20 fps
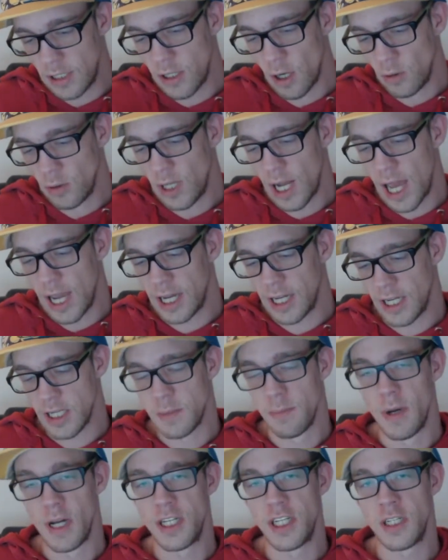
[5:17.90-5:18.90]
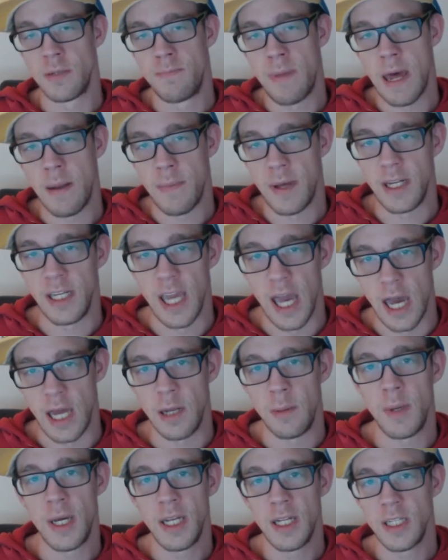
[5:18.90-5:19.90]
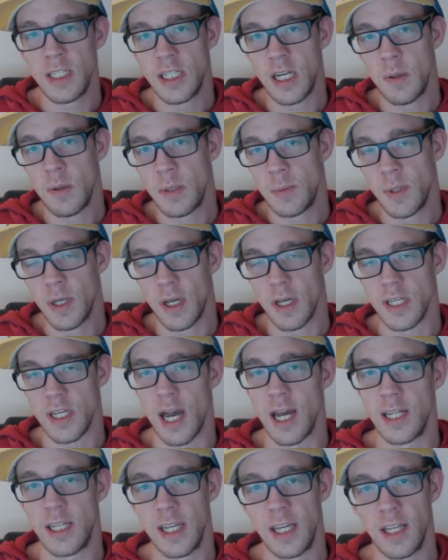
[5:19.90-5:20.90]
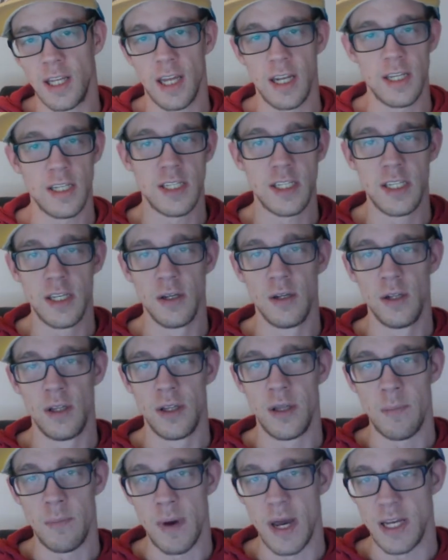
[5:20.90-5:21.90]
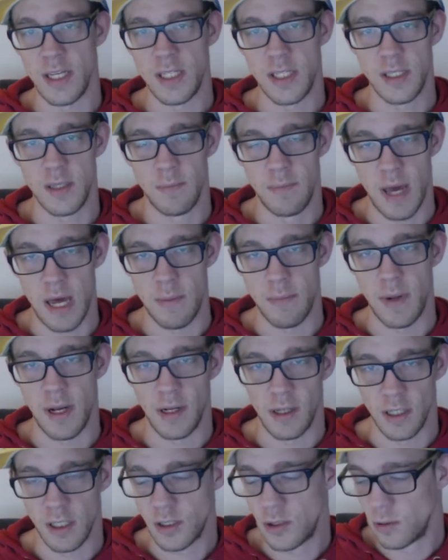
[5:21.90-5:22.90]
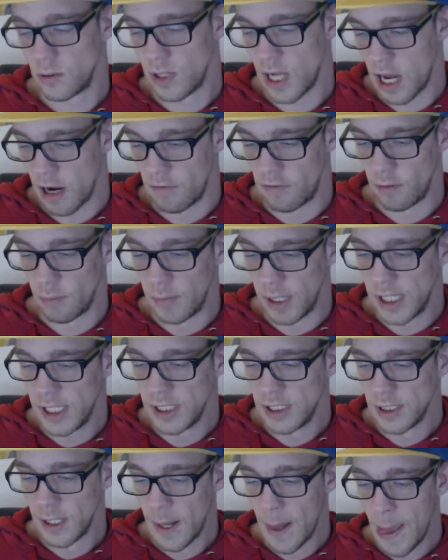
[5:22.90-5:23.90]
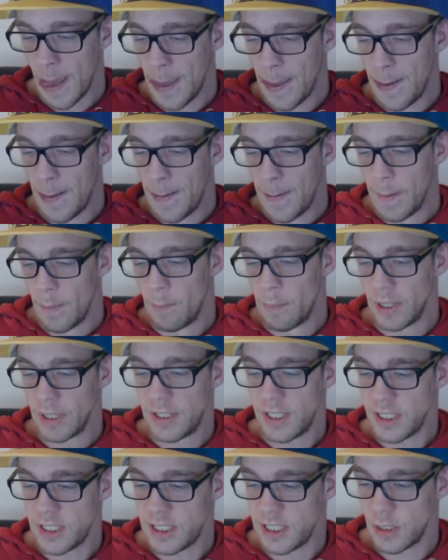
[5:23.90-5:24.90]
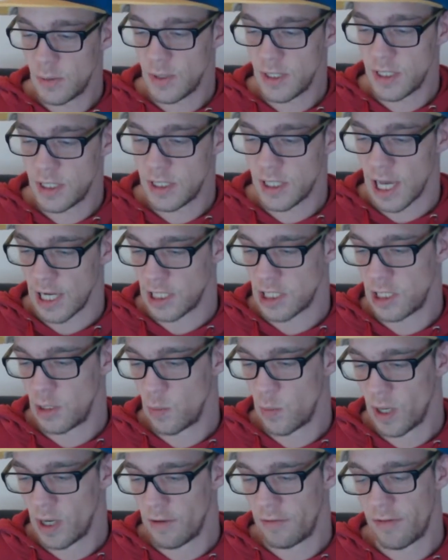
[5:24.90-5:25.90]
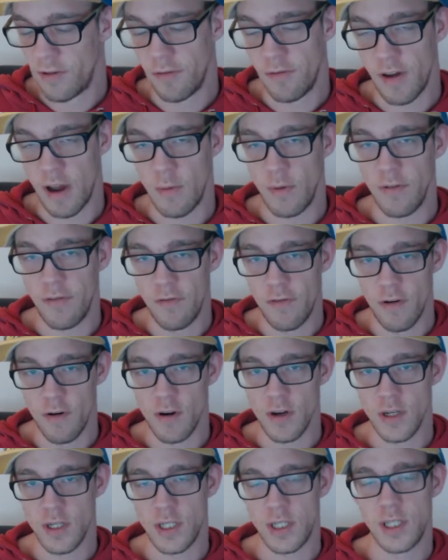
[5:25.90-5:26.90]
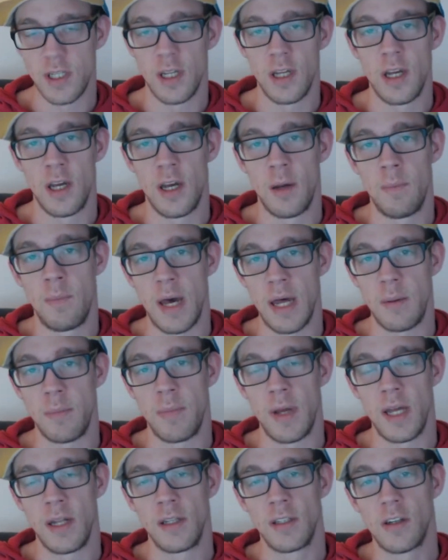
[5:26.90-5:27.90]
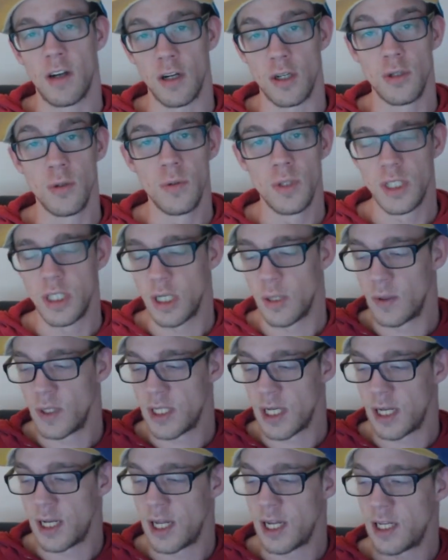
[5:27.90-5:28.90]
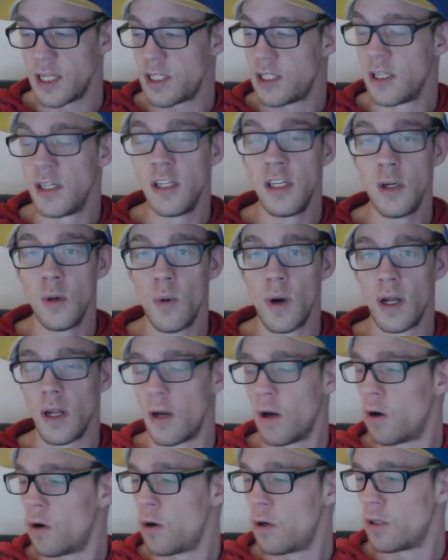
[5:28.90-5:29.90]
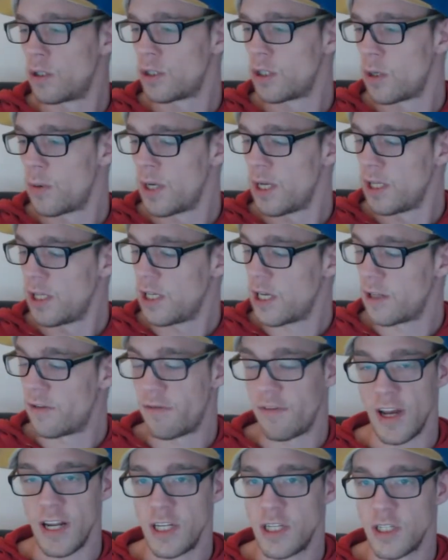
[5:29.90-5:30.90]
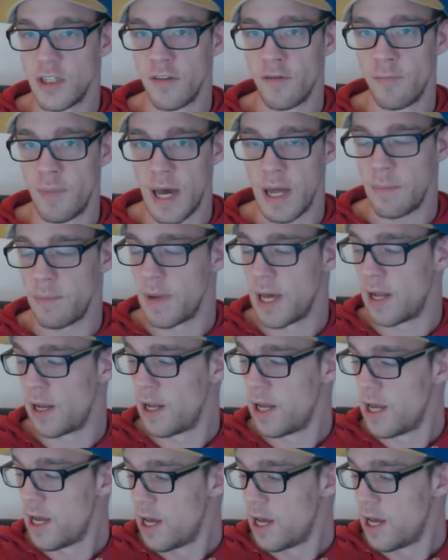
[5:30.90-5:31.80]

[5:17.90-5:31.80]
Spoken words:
don't like it as much as Batman the Animated Series, because I think that is still the best Batman cartoon ever made. But this series is actually one of the very first Batman cartoon series, and that is the new, The Adventures of Batman.